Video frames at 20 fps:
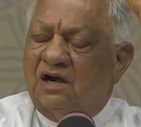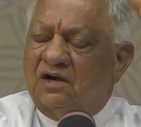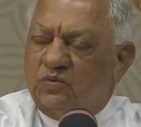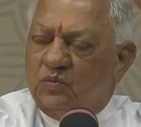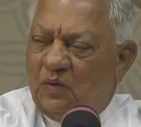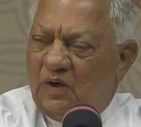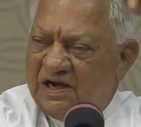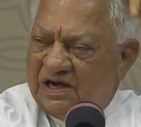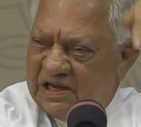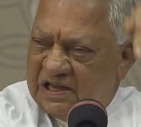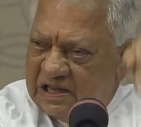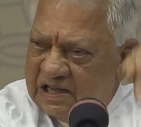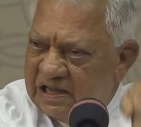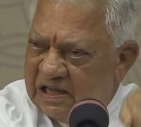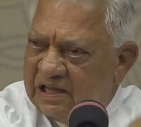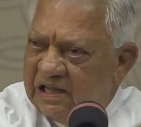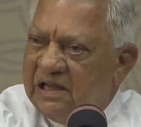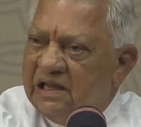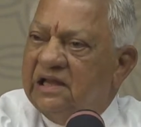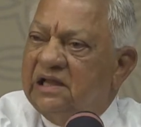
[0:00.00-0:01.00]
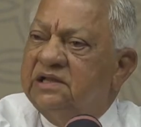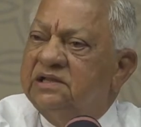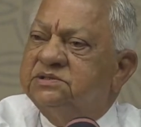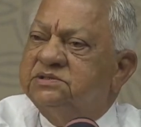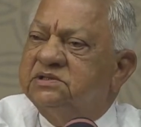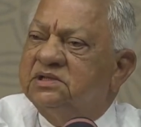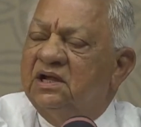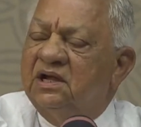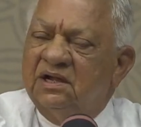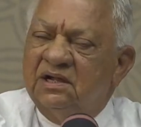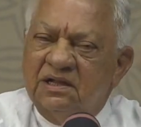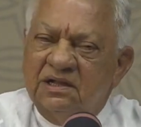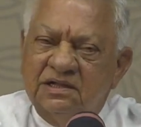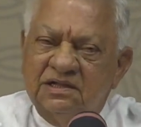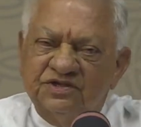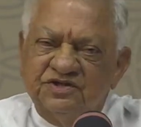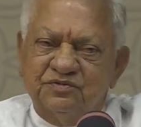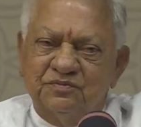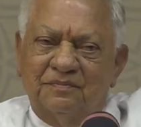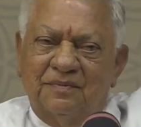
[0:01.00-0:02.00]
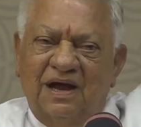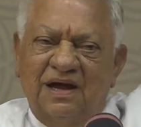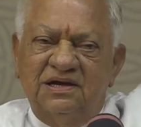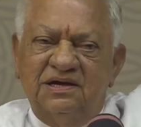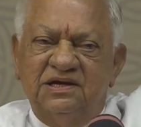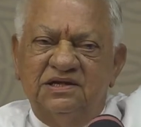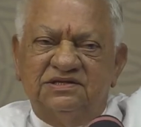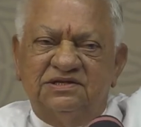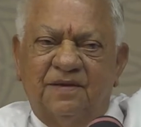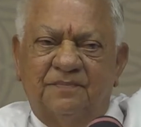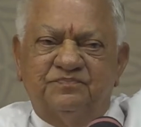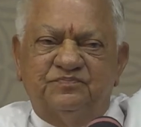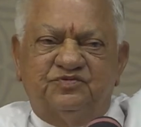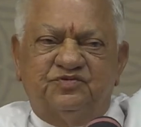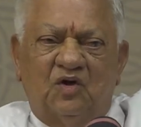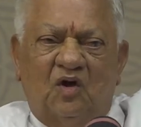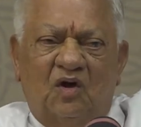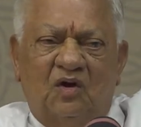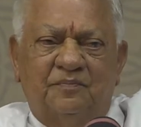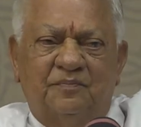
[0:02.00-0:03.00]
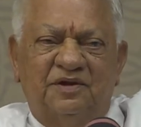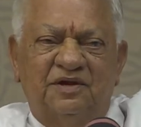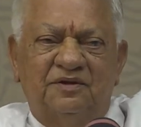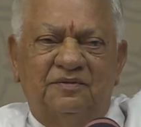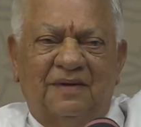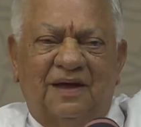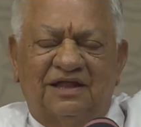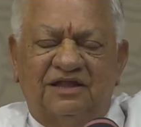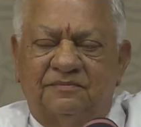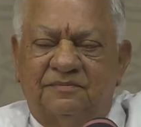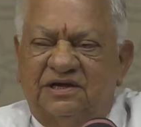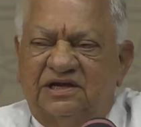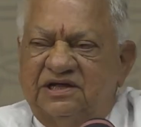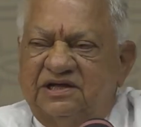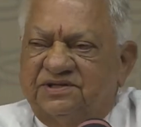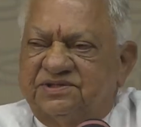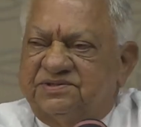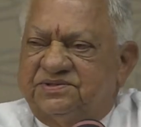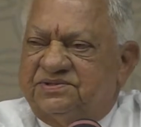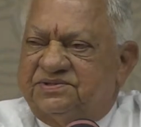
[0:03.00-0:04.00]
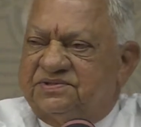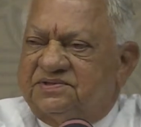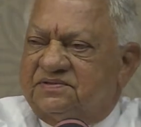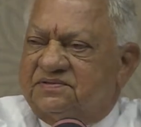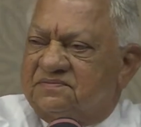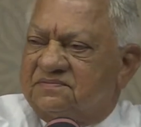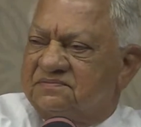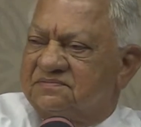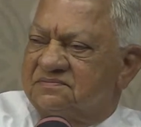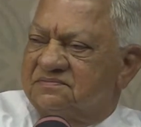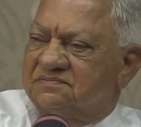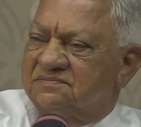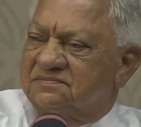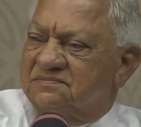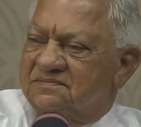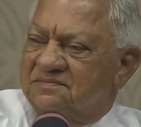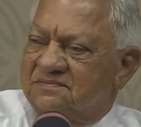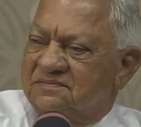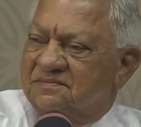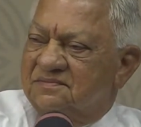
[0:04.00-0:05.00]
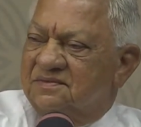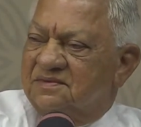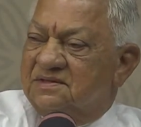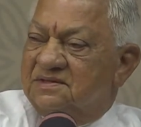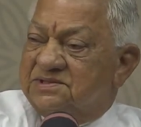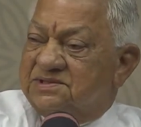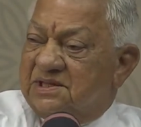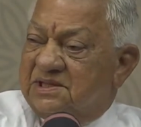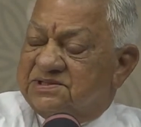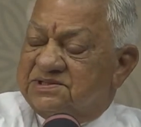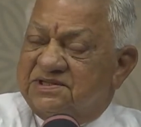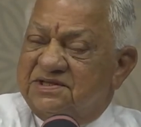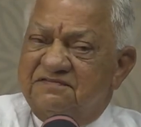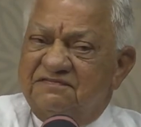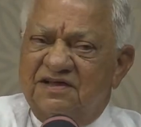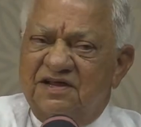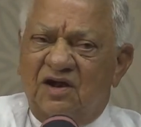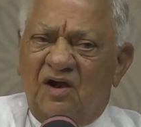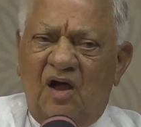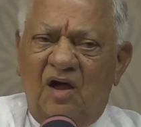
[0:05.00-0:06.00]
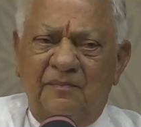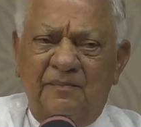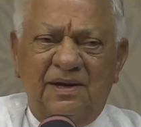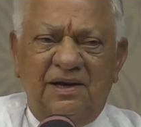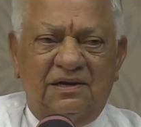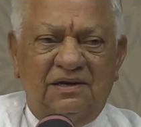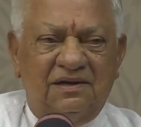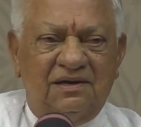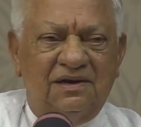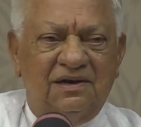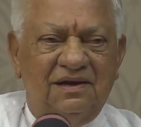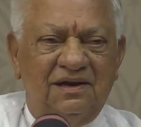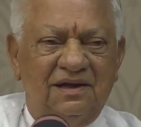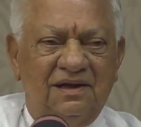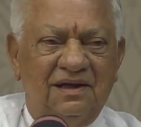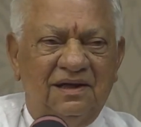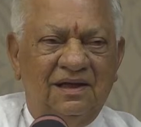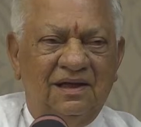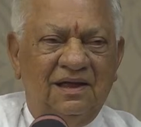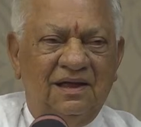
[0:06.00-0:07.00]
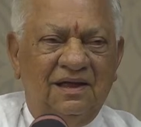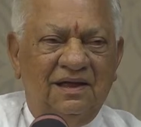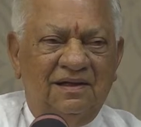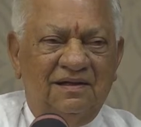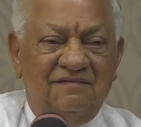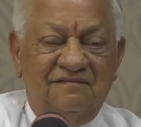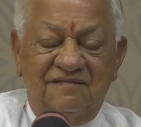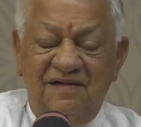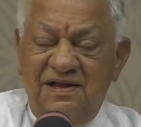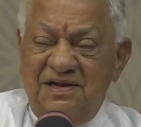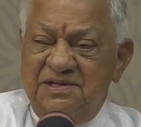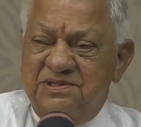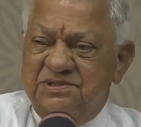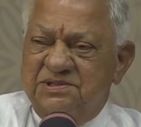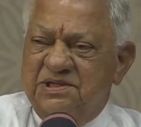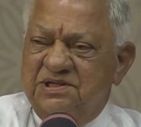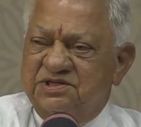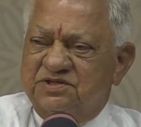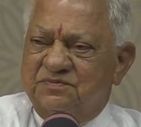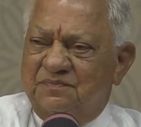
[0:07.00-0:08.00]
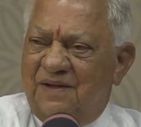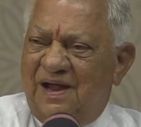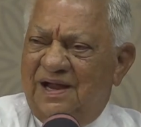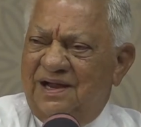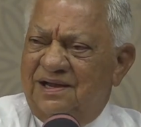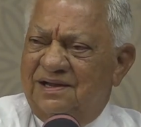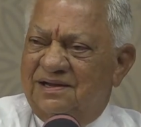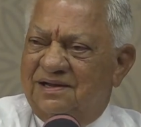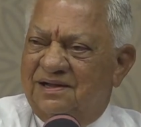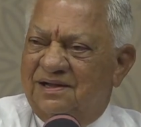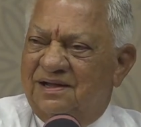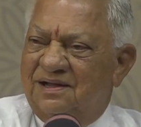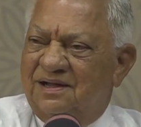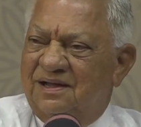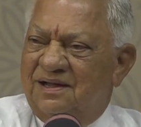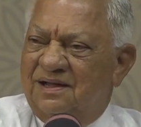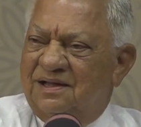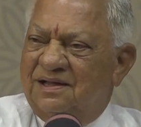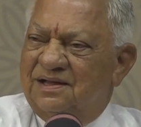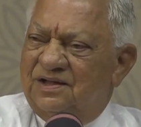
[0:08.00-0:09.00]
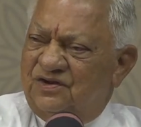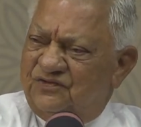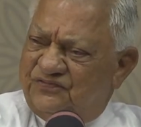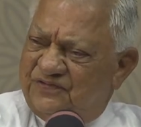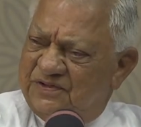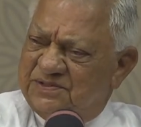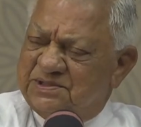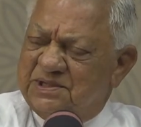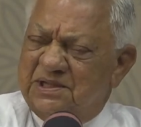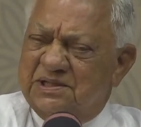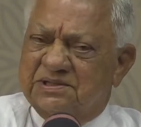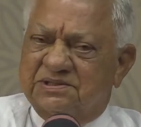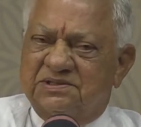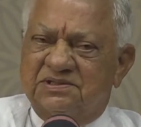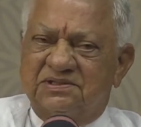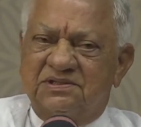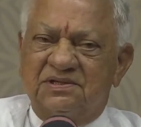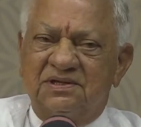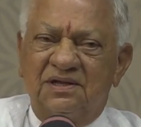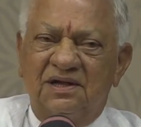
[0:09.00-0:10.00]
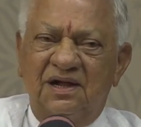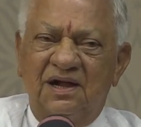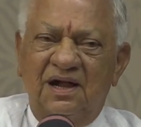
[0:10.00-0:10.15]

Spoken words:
one is, his mind is absorbed in mathematics. Sir C.V. Raman, where is his mind? In physics.